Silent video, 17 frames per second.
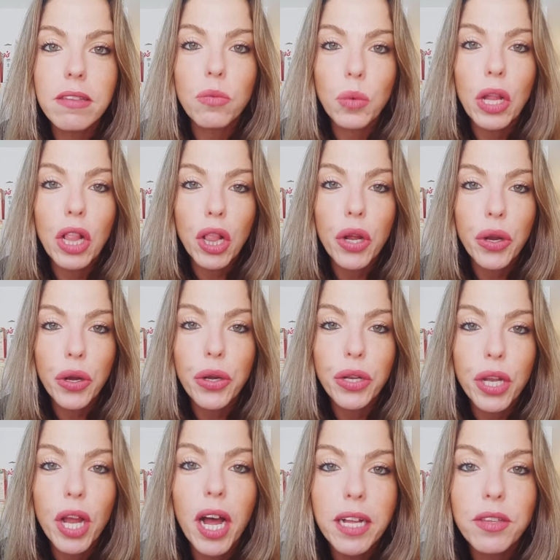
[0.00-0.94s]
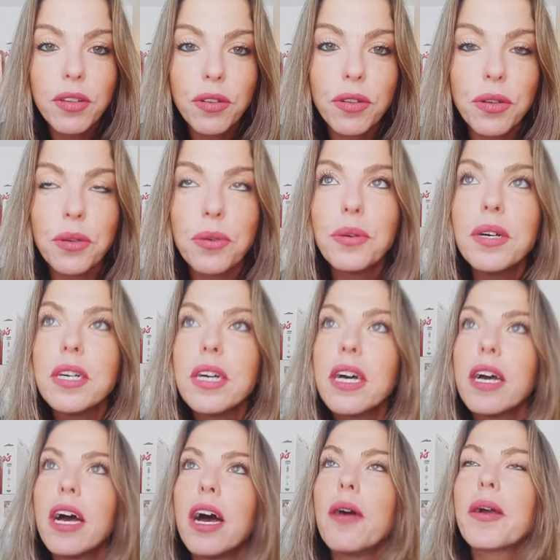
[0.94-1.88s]
we learned not to do,
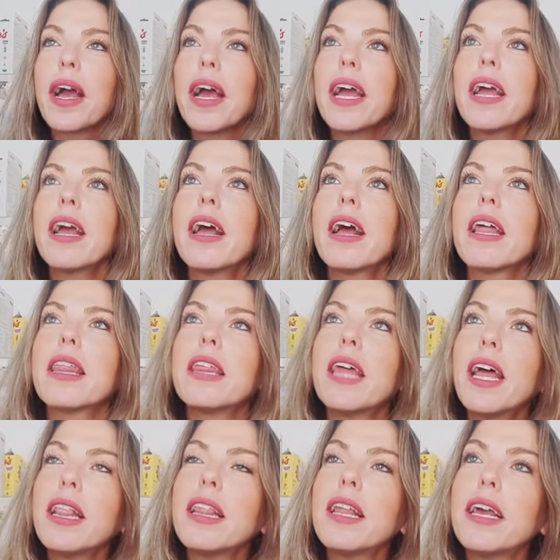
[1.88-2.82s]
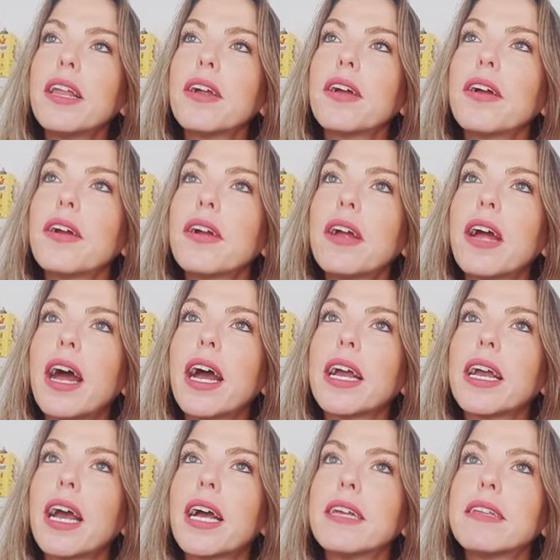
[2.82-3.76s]
Okay. Then later,
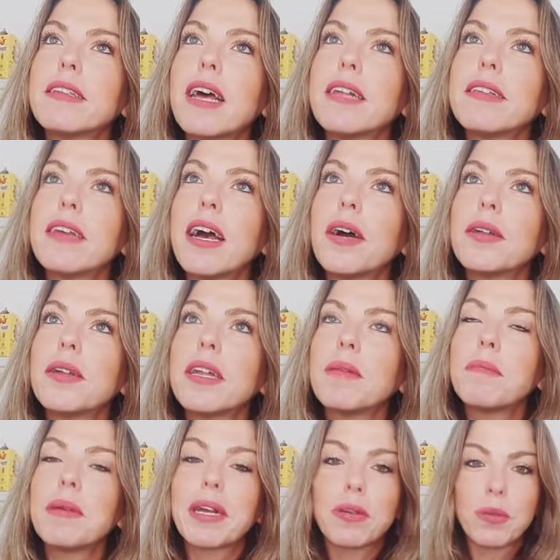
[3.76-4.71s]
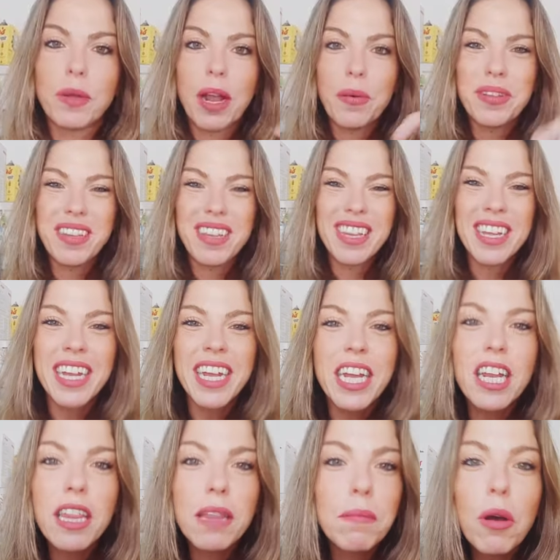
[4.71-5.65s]
I, I sat down because when I was in the
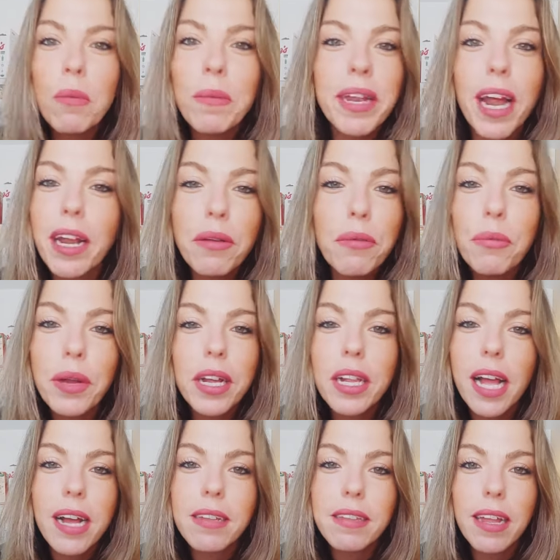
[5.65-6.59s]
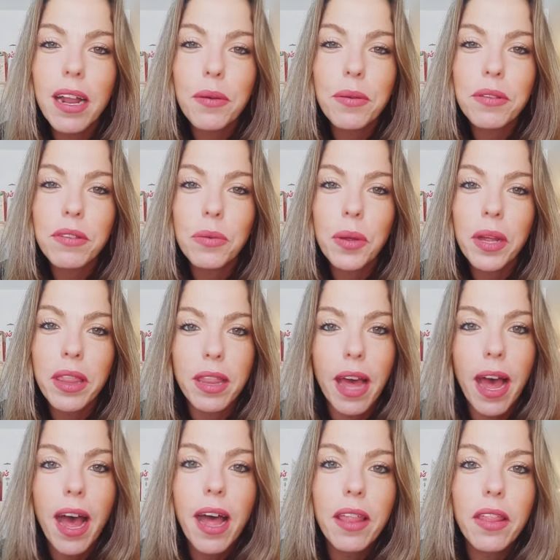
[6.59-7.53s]
heat of the moment, I didn't realize that I was doing
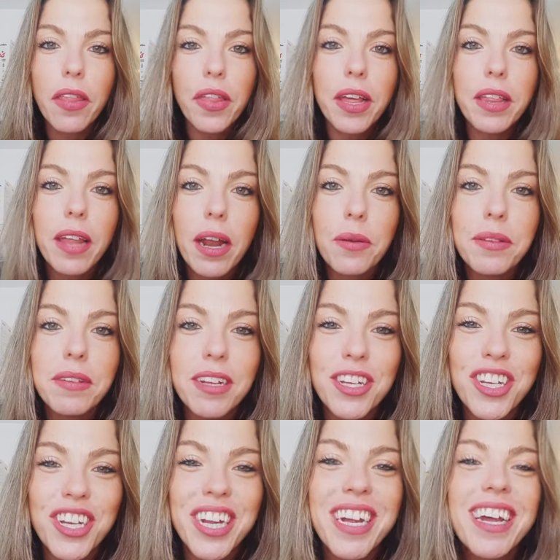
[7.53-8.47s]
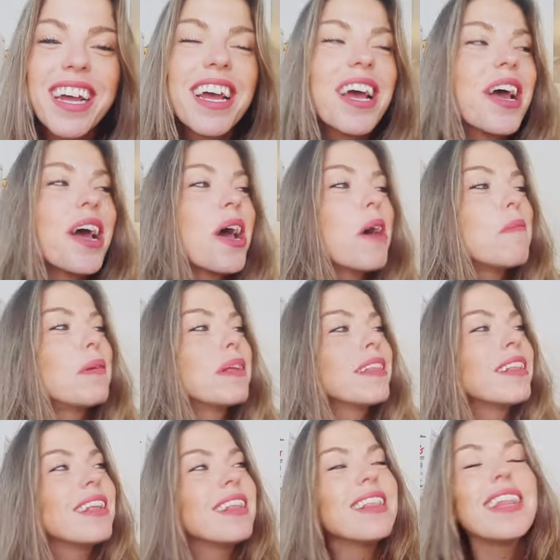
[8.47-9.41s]
that, the thing that I was teaching. But
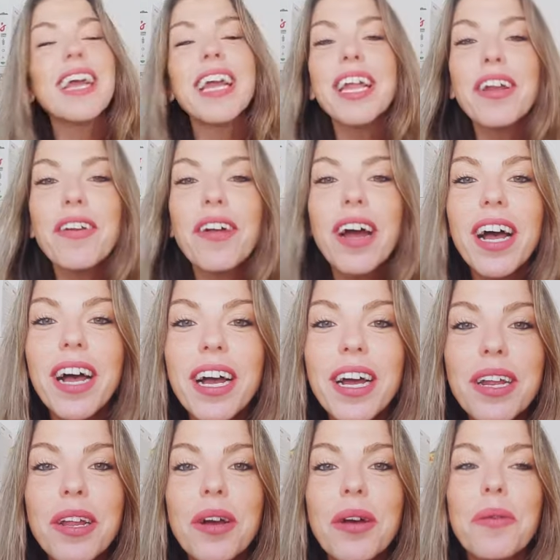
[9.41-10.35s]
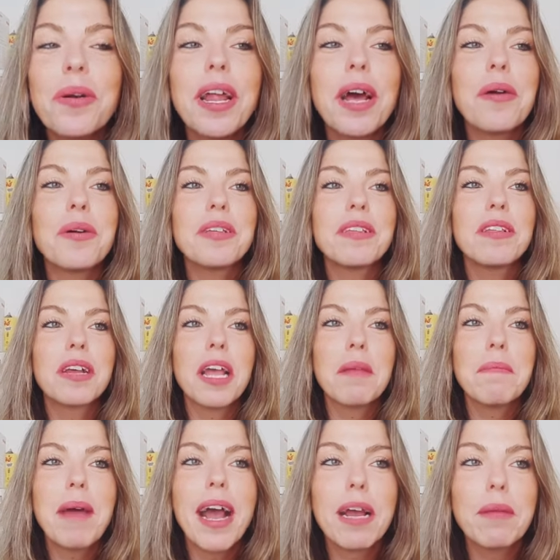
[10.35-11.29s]
then later on, when I was
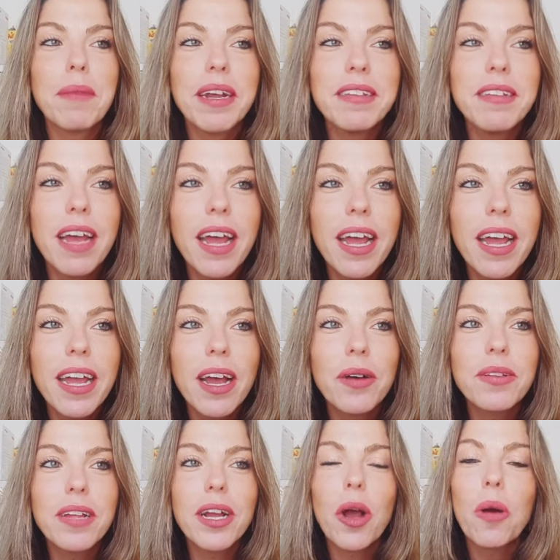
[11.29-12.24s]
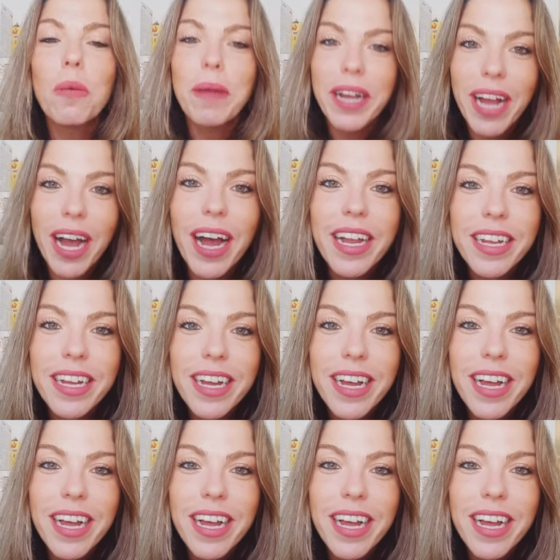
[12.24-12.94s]
looking back at my day, I was like, oh my God,